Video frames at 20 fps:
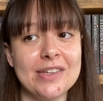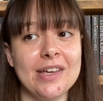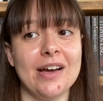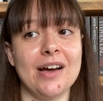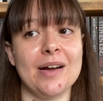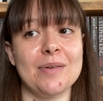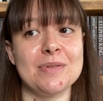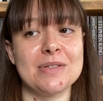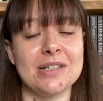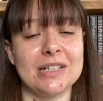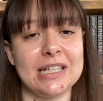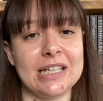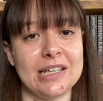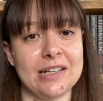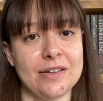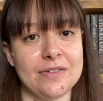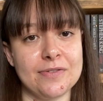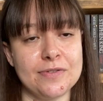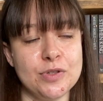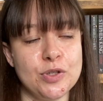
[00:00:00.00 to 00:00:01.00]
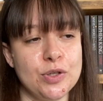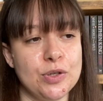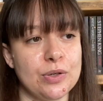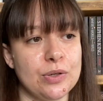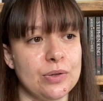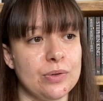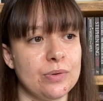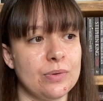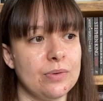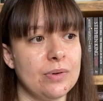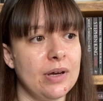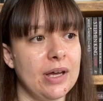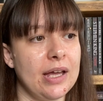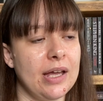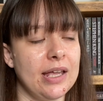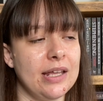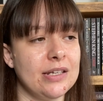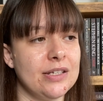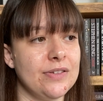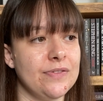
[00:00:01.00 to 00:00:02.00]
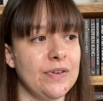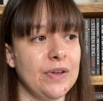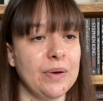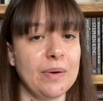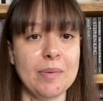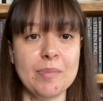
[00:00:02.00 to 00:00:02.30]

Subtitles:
I was lucky enough to interview